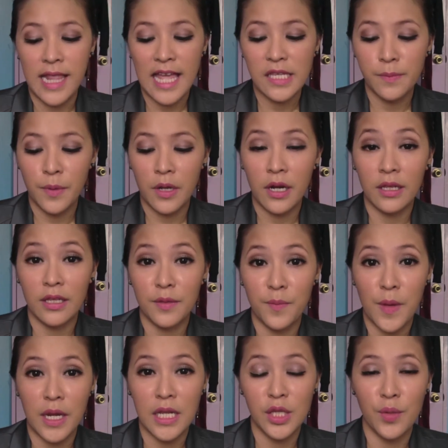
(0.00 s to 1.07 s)
The last product that
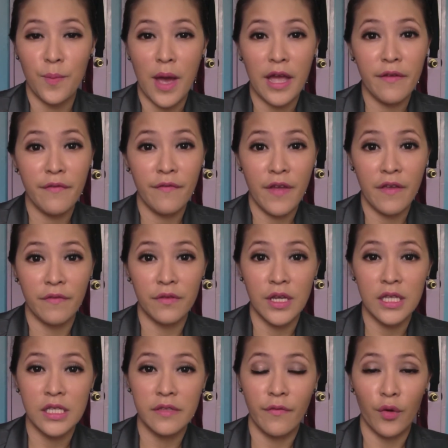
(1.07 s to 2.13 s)
made it to my
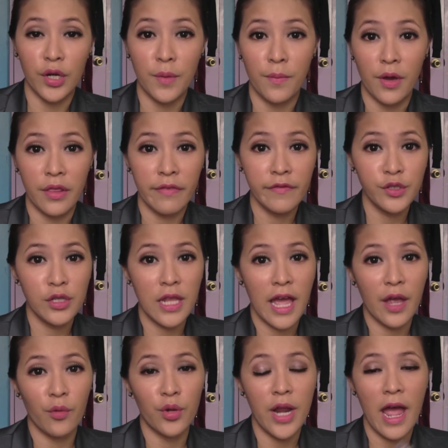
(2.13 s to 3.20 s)
favorites for the month of
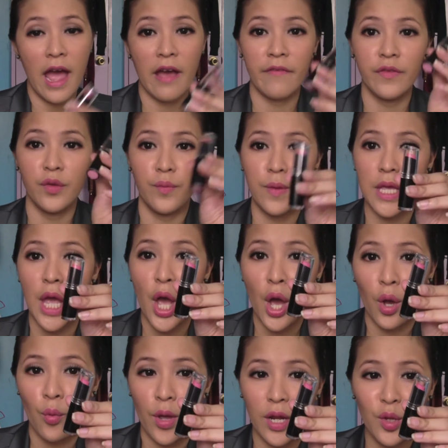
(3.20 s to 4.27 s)
July would have to be
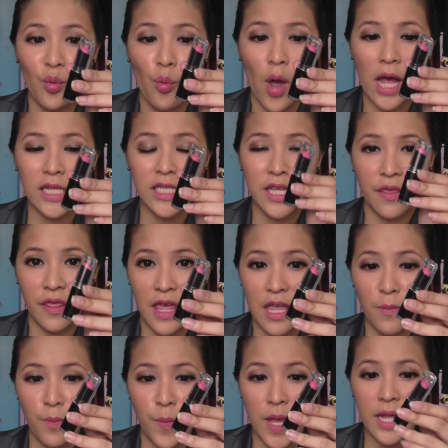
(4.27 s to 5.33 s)
Wet n Wild's
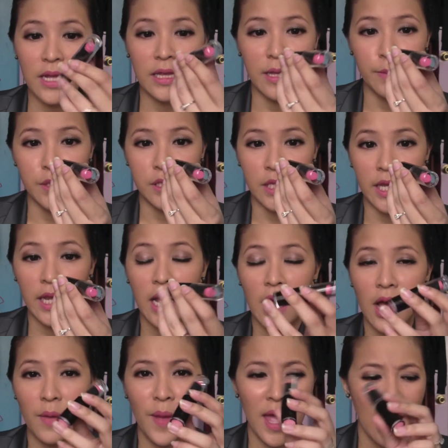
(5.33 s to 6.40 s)
Think Pink lipstick.
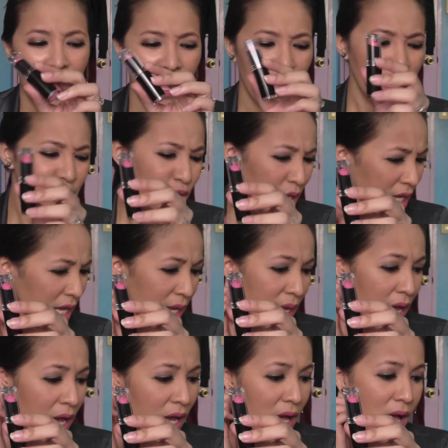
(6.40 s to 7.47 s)
I actually